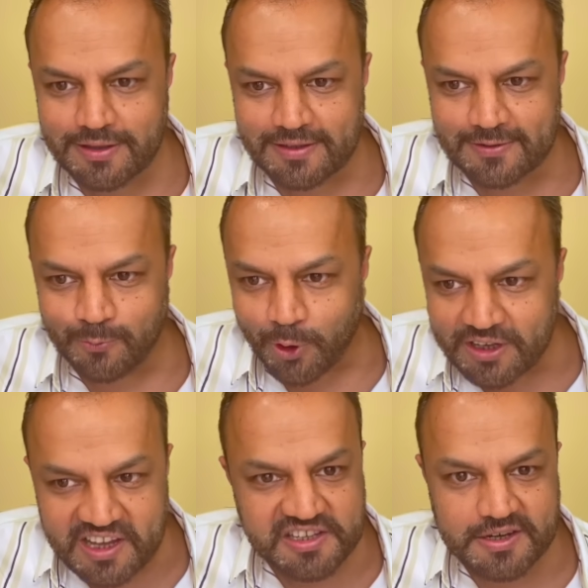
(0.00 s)
This is
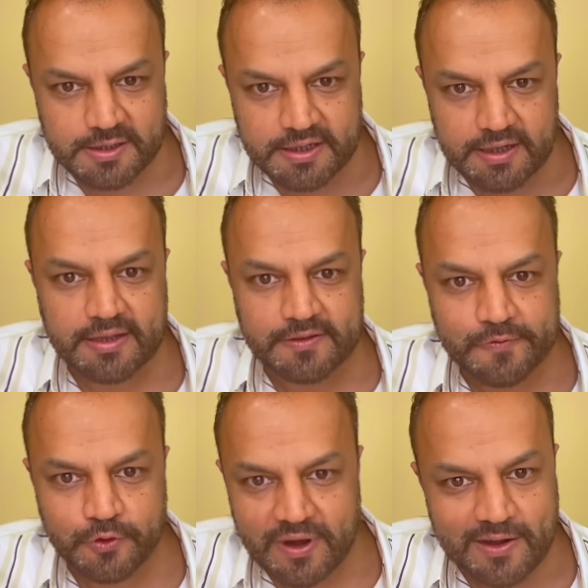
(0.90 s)
what the instruction does.
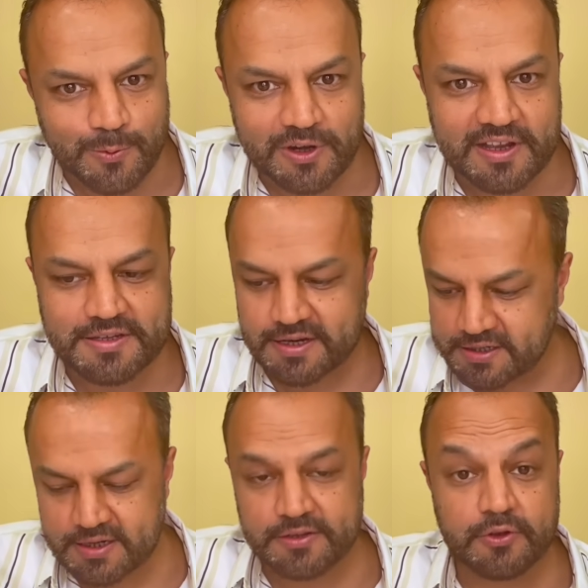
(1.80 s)
If you write what the
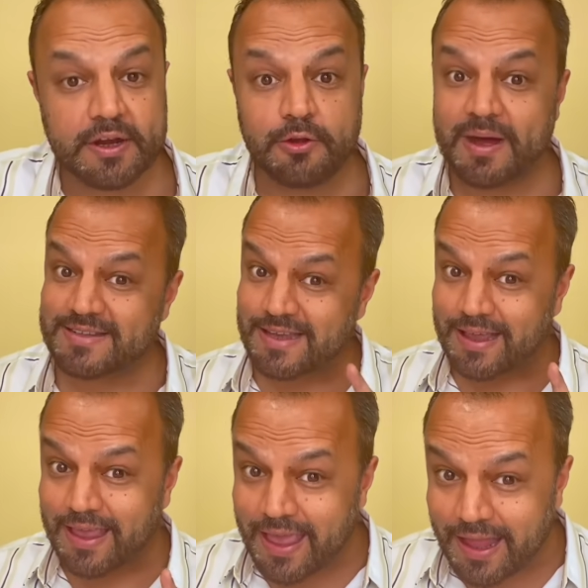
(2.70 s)
instruction does, you get your marks
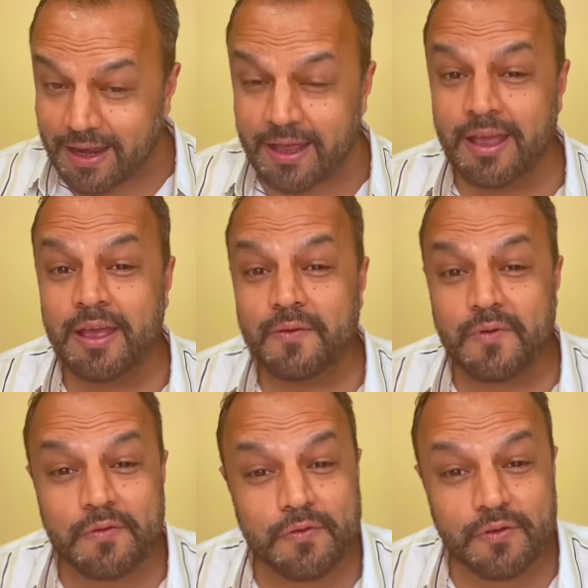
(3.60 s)
again.
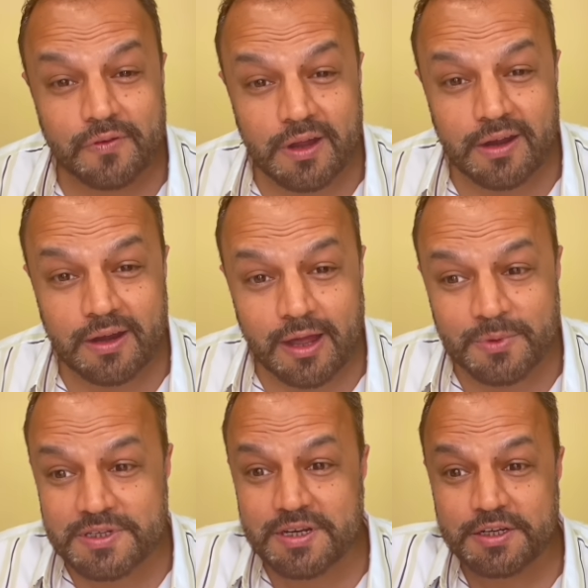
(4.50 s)
If you've learned ARM
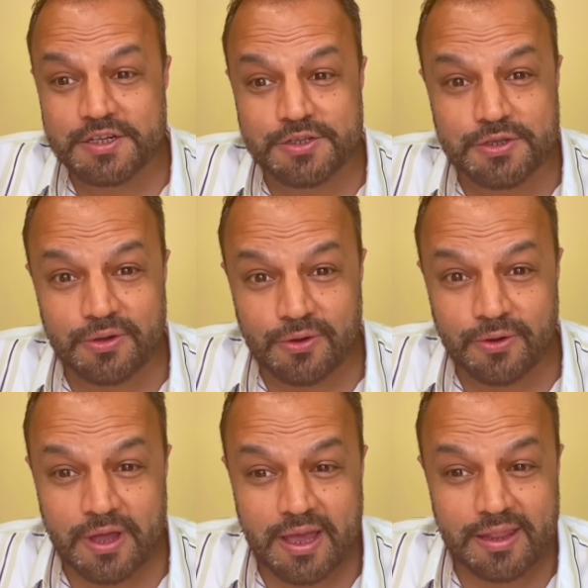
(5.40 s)
instructions, you
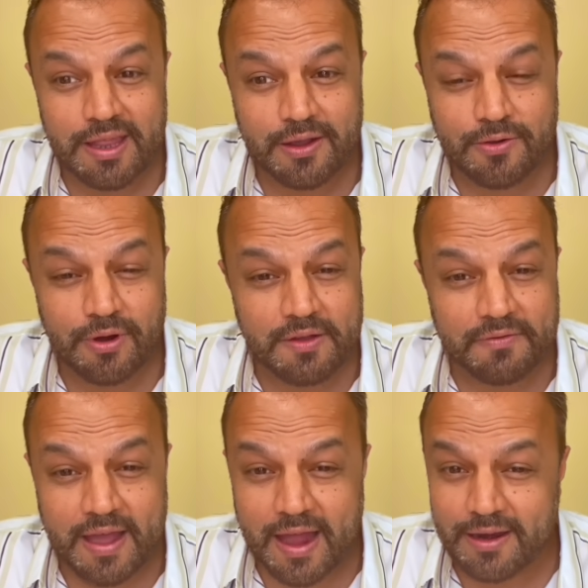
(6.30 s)
know they could
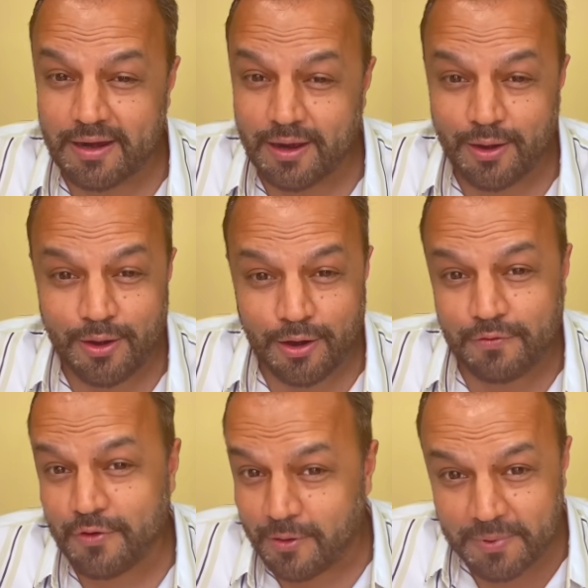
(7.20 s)
have added a lot
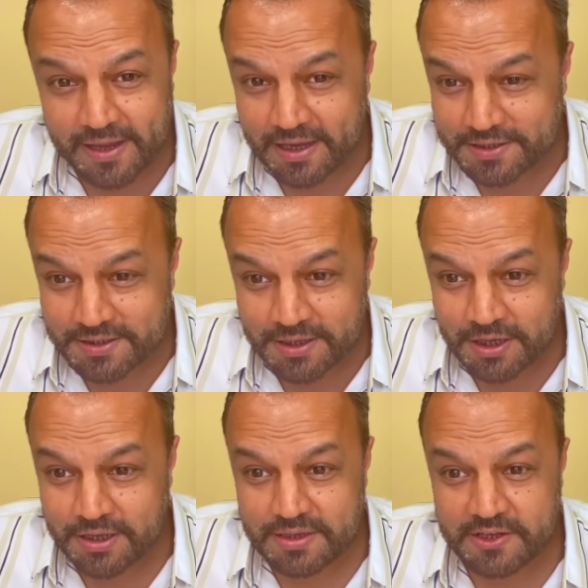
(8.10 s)
of complication.
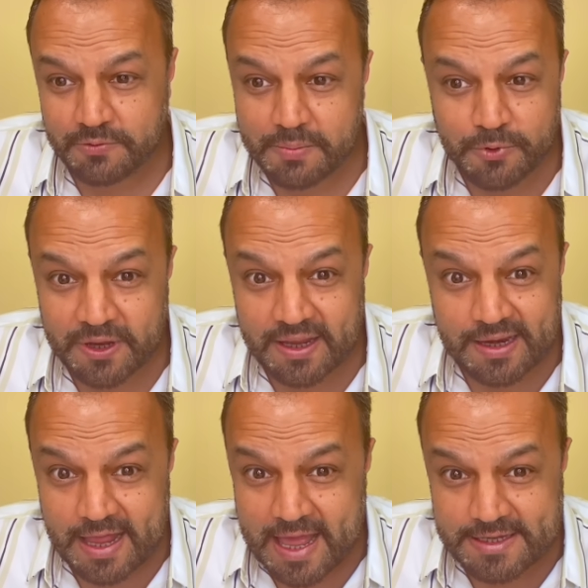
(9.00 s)
Just by putting
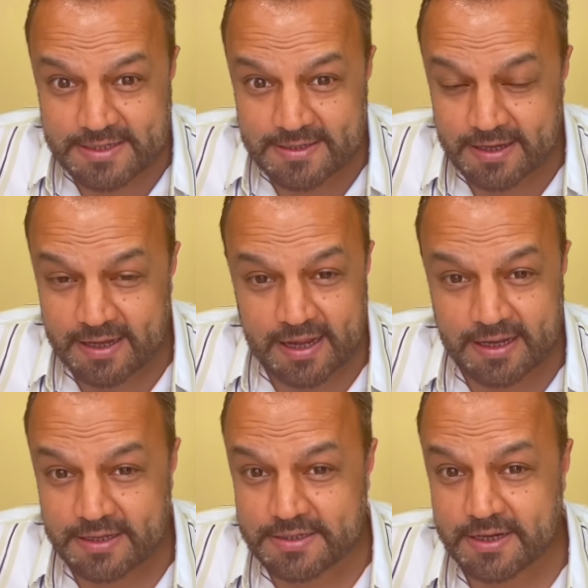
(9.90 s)
an S in
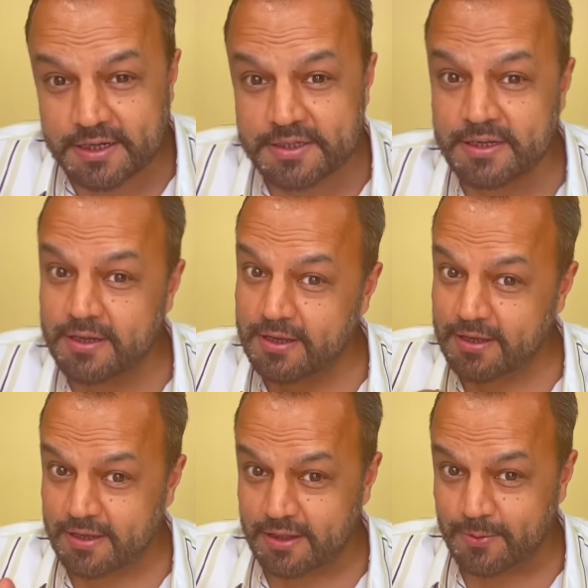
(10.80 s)
any
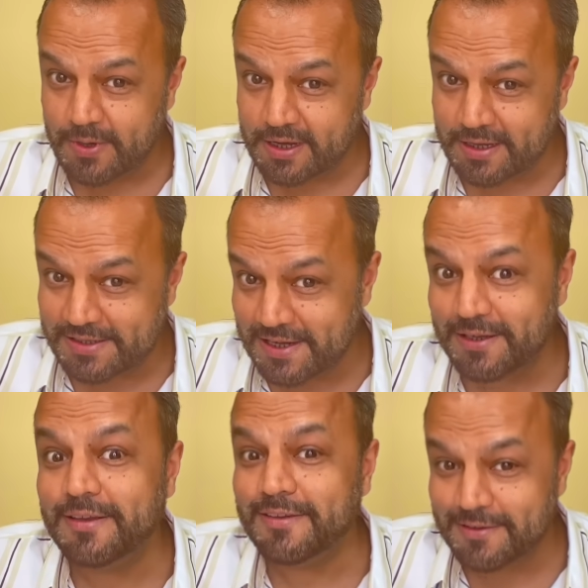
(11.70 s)
instruction, the working
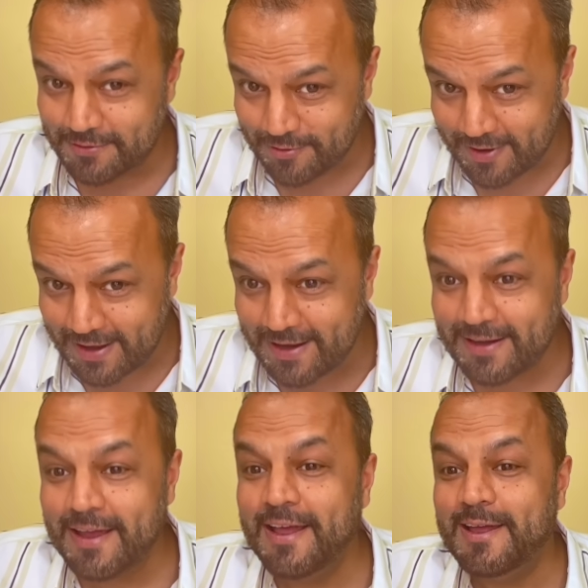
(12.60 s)
changes,
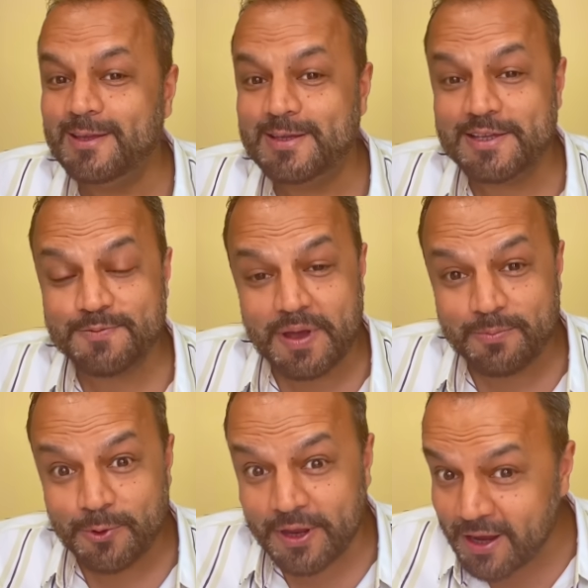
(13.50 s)
right? Just by
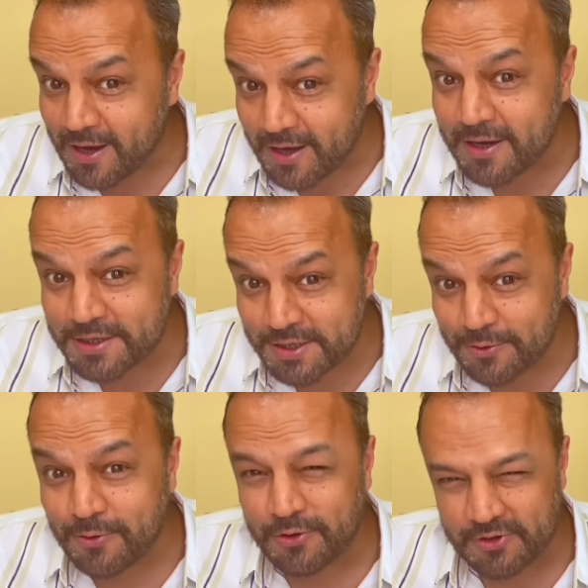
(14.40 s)
putting
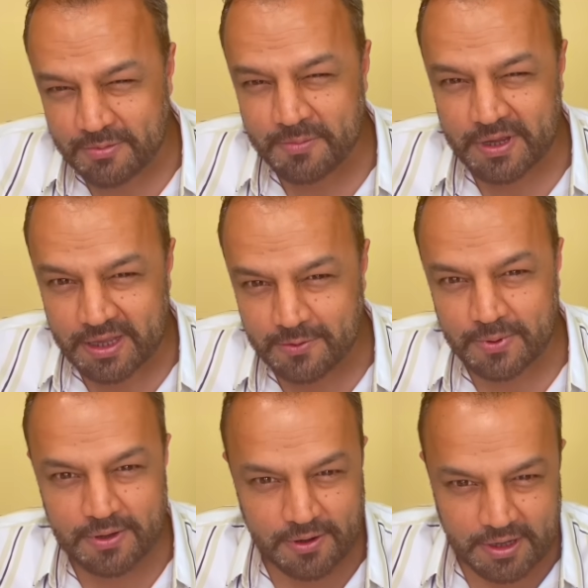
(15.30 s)
condition codes. Remember,
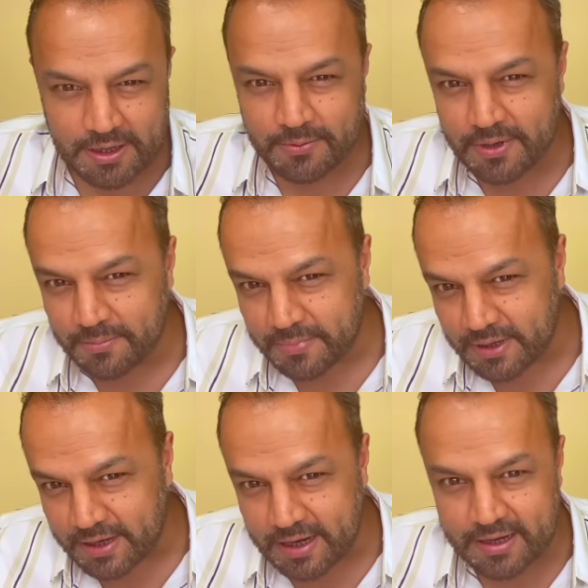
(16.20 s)
equal, not equal,
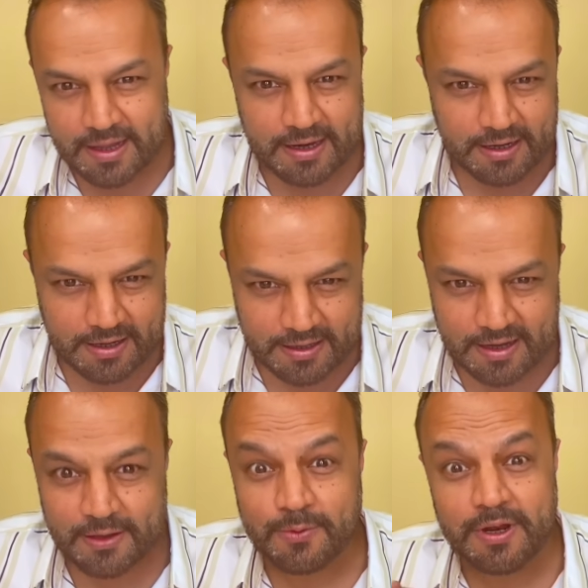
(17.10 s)
greater than
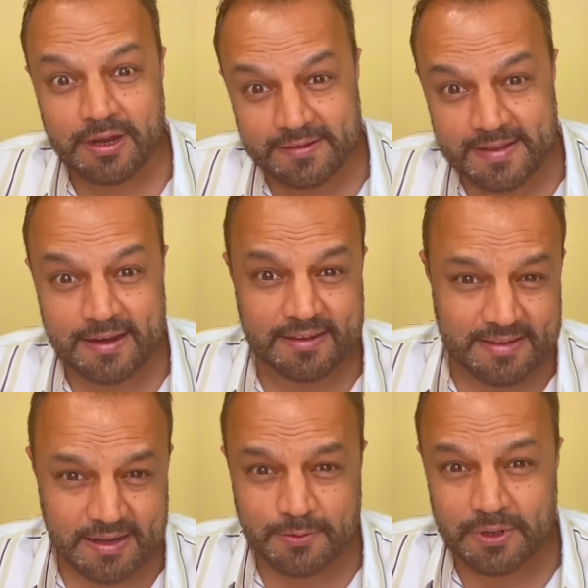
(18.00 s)
equal, less
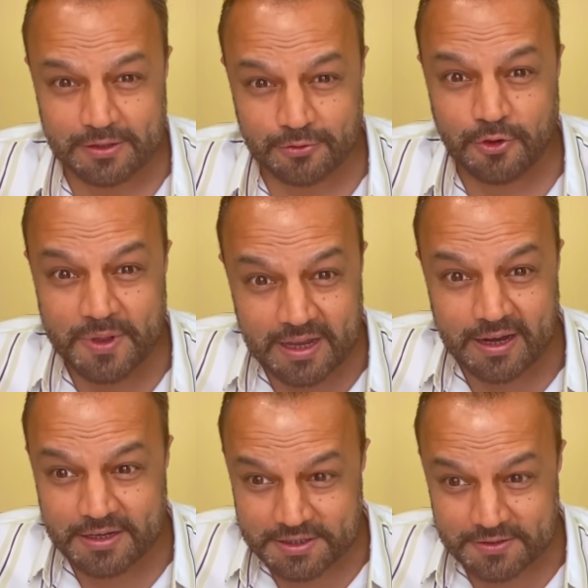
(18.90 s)
than equal. There's so many
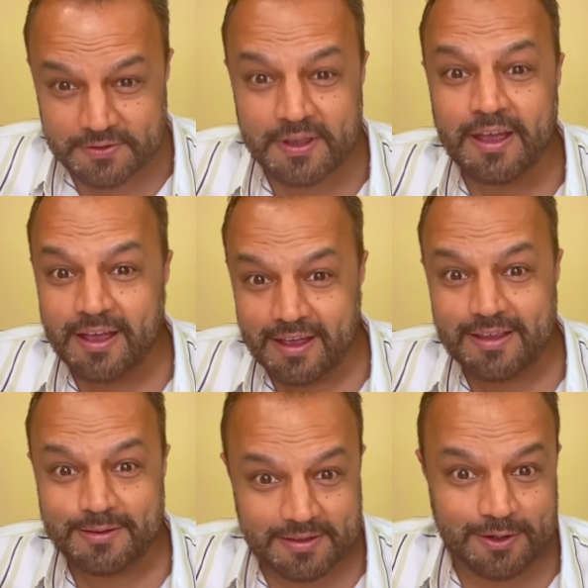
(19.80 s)
conditions.
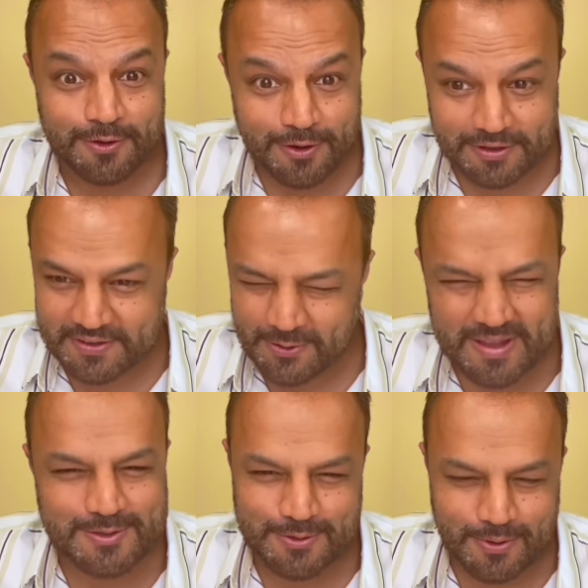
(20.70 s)
0, not 0,
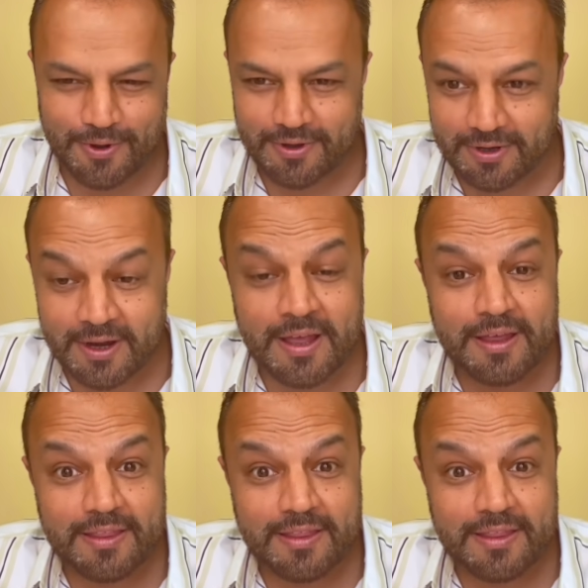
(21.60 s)
and so on.